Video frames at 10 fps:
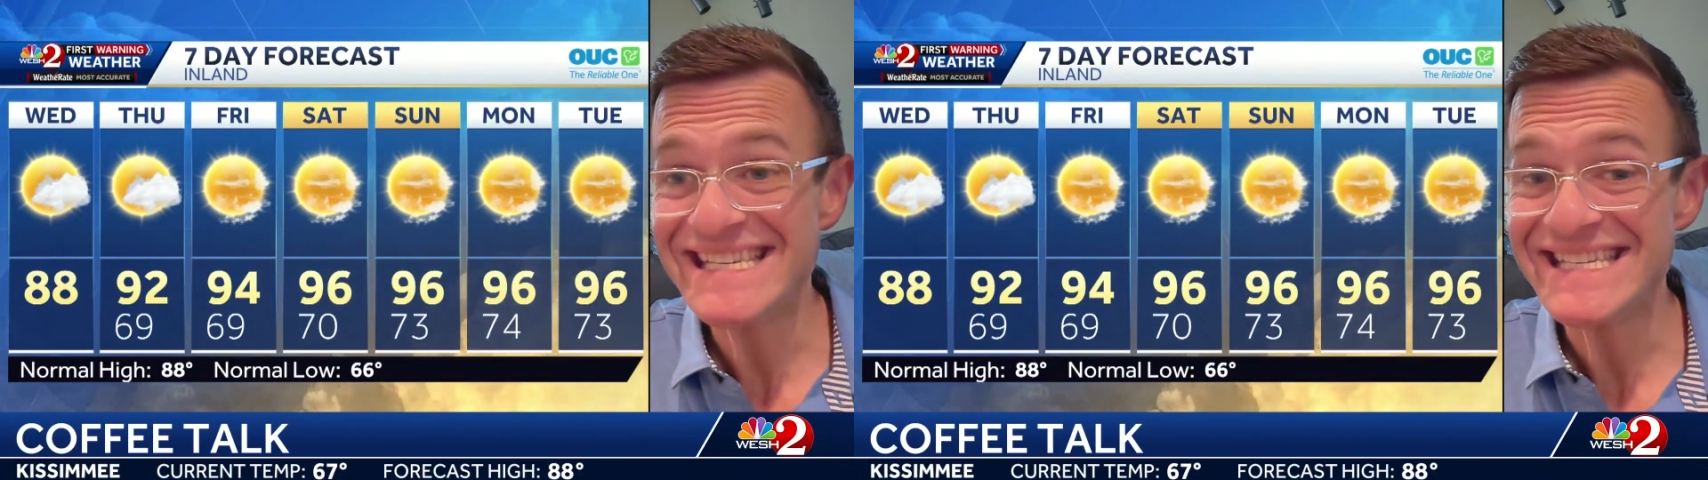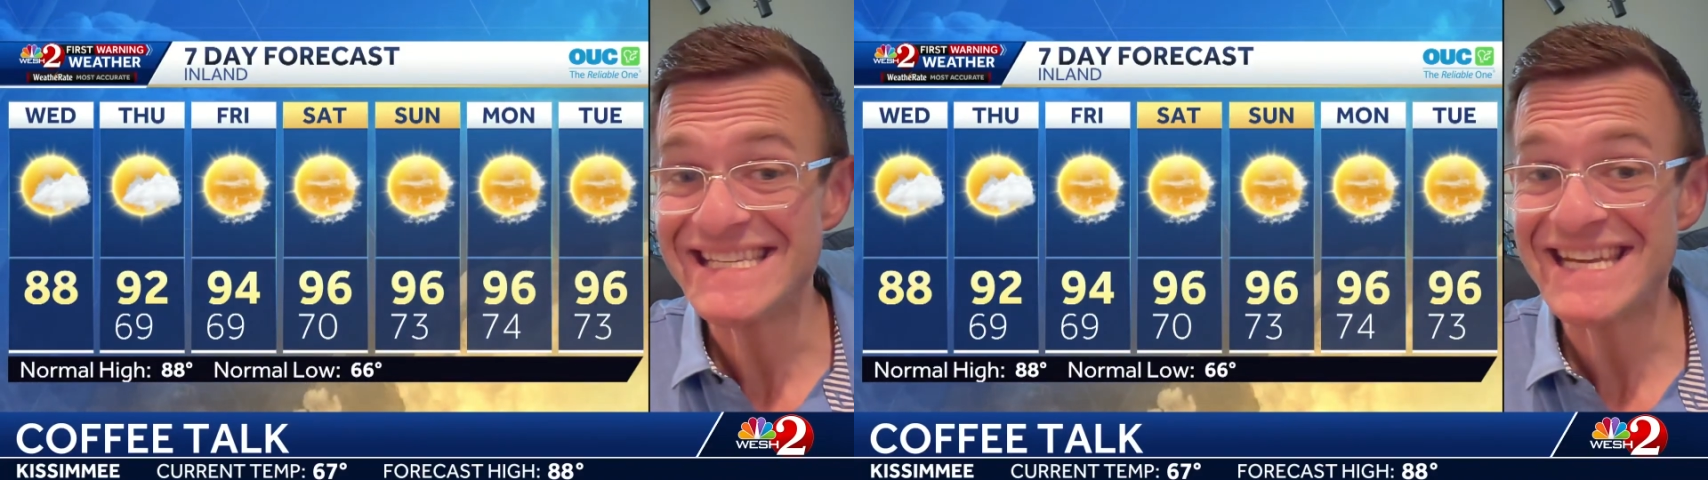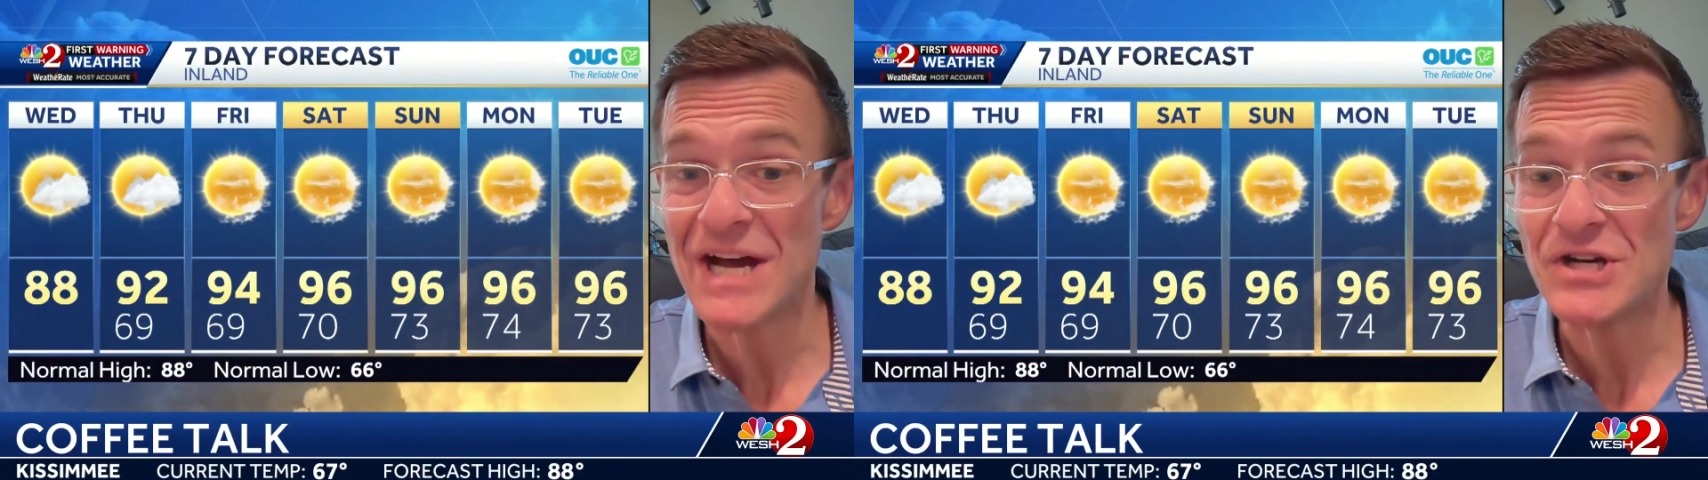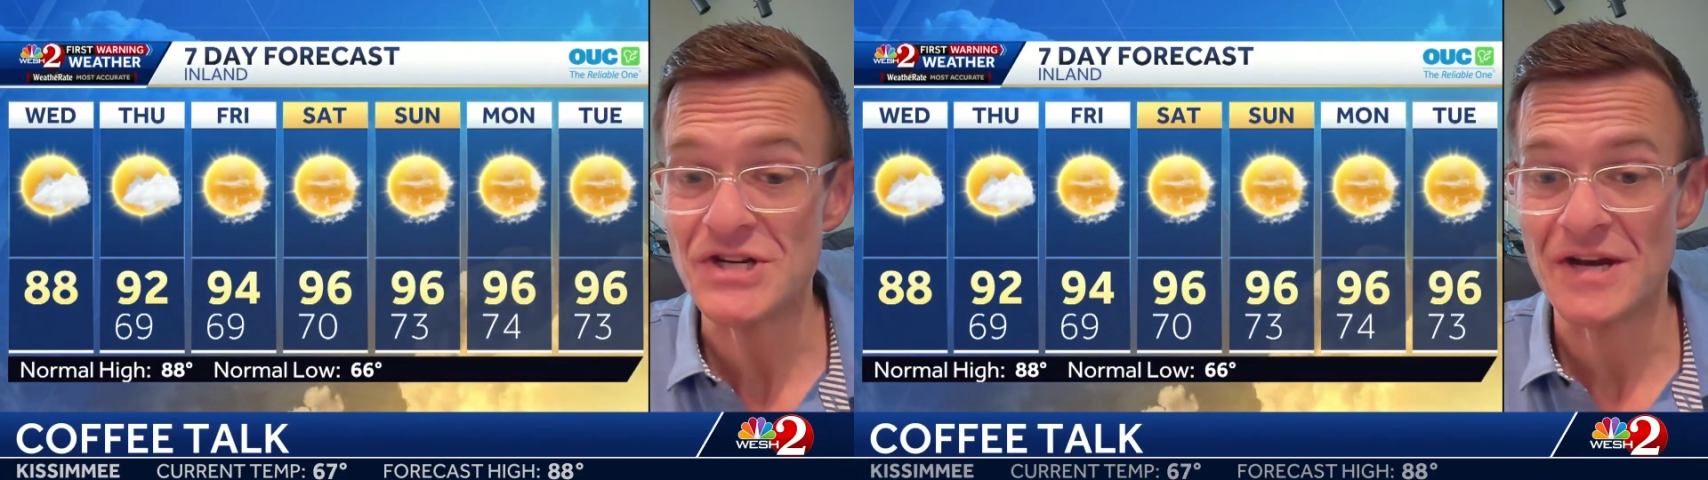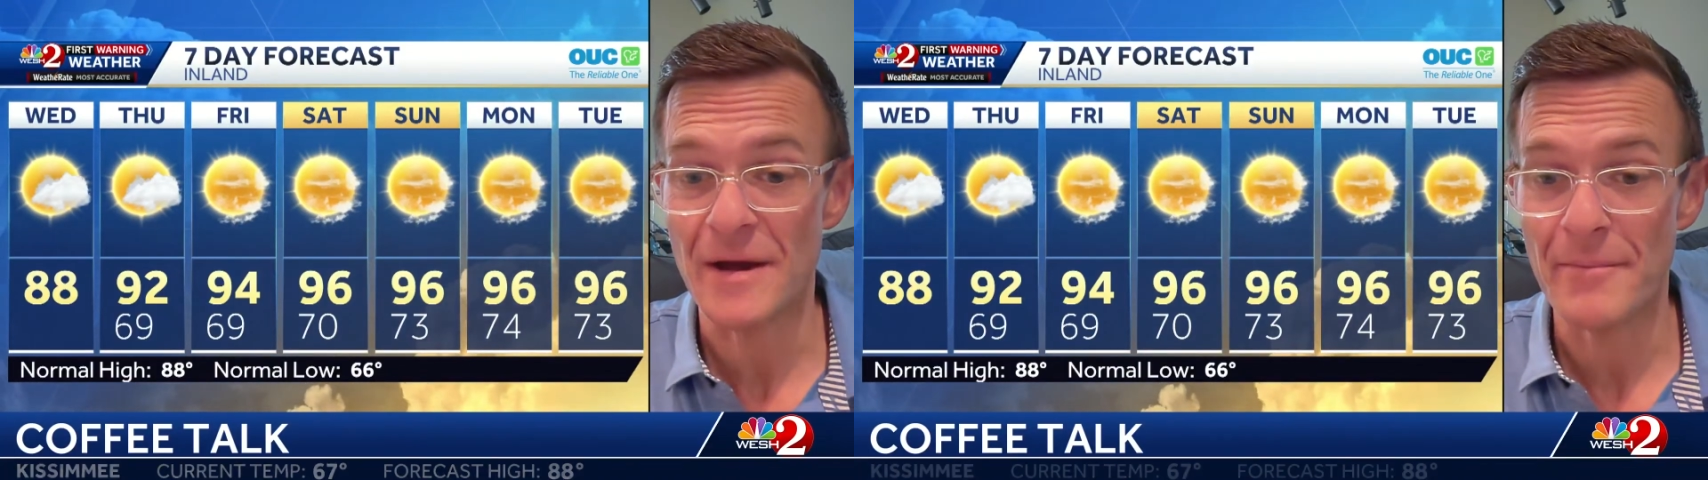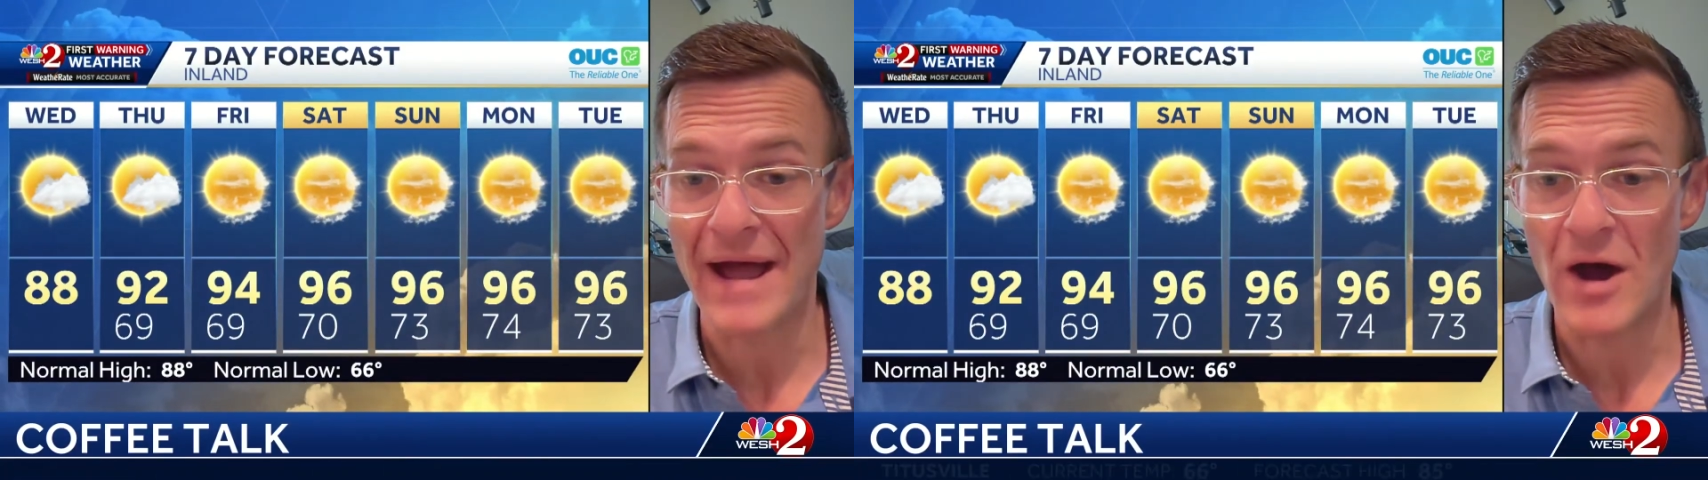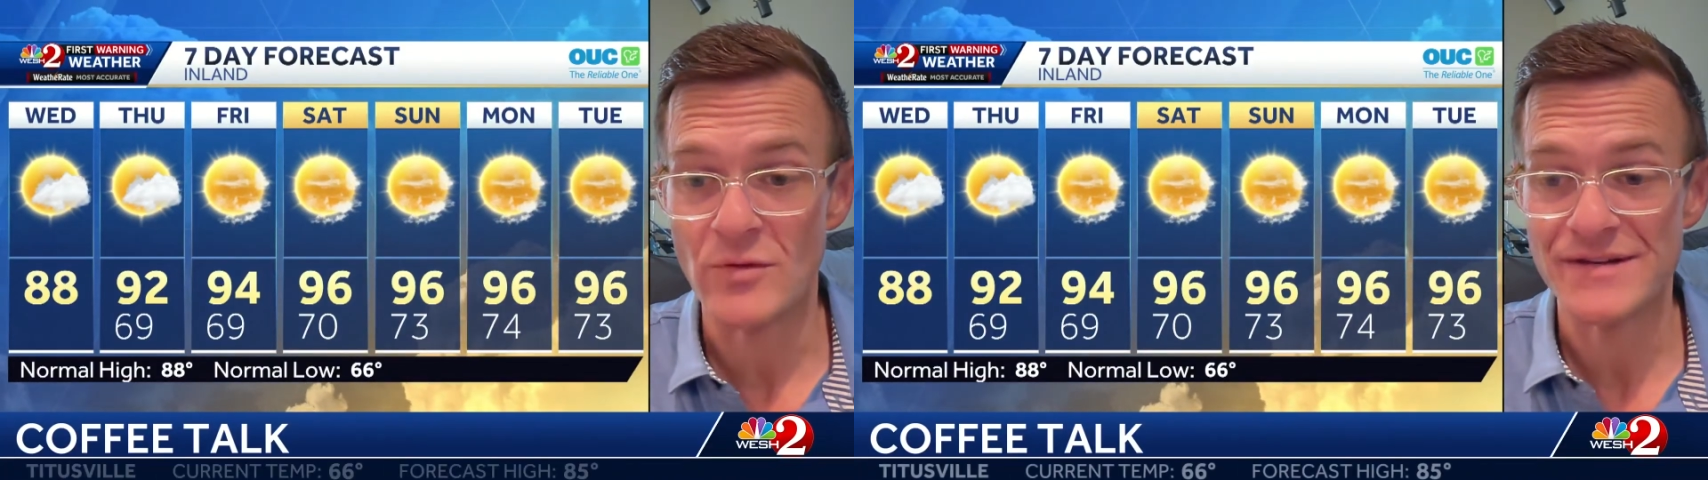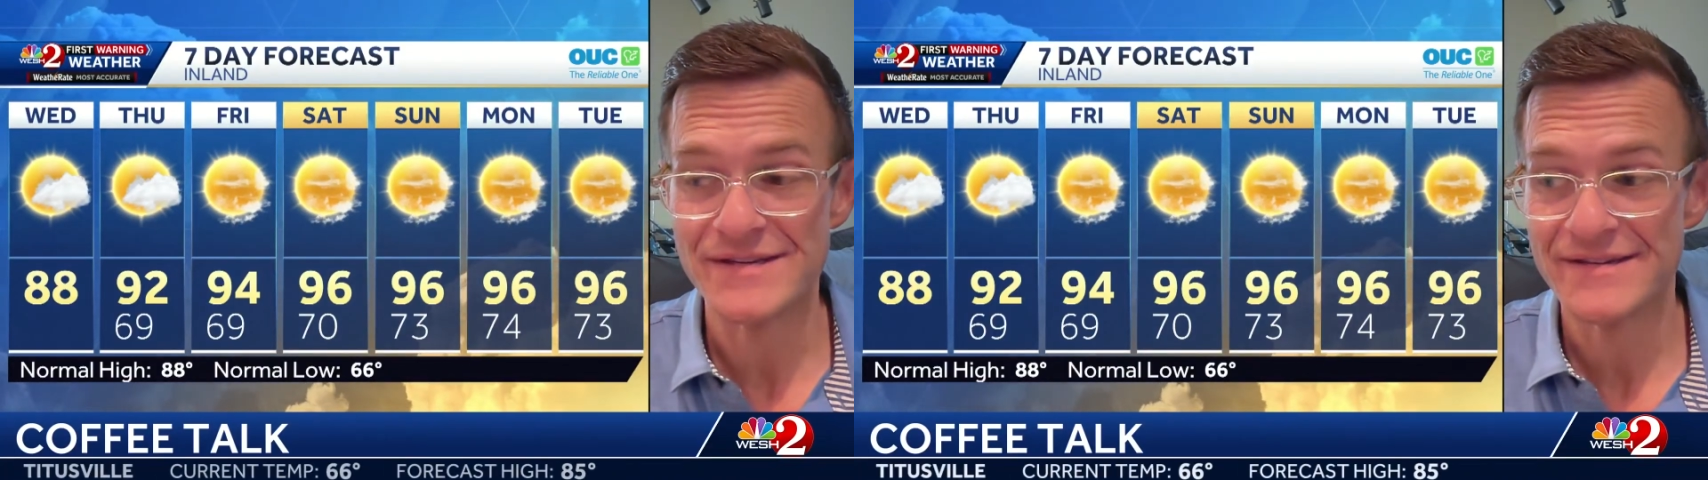discussion
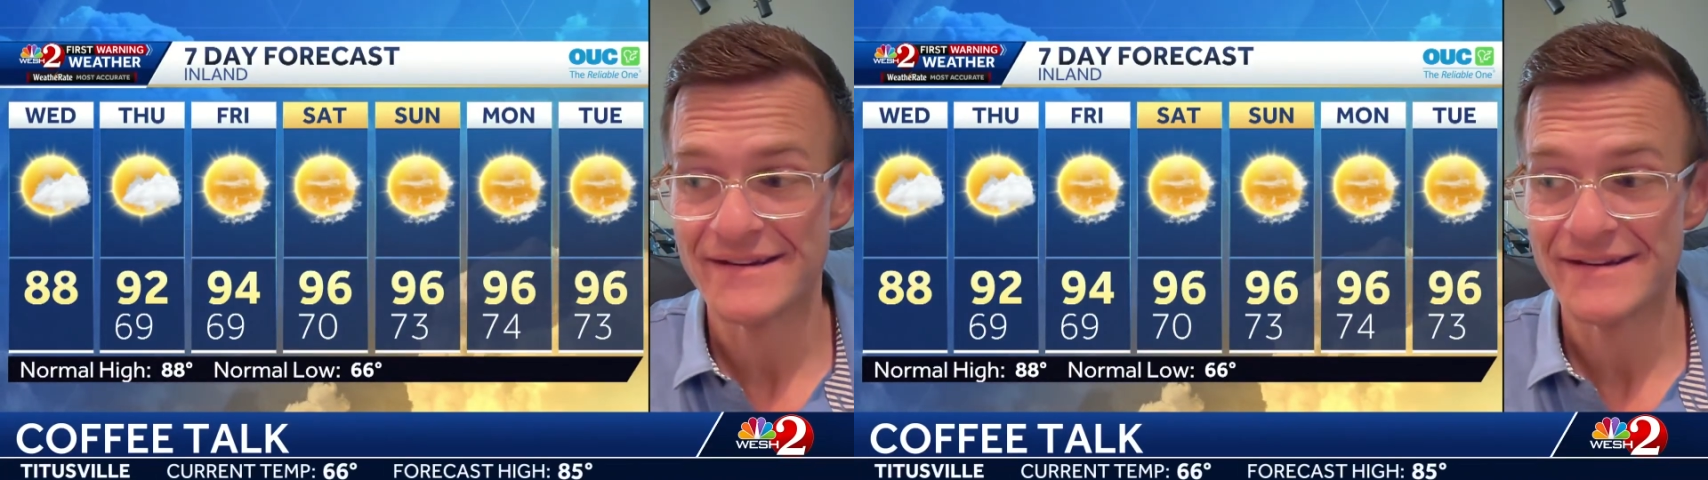about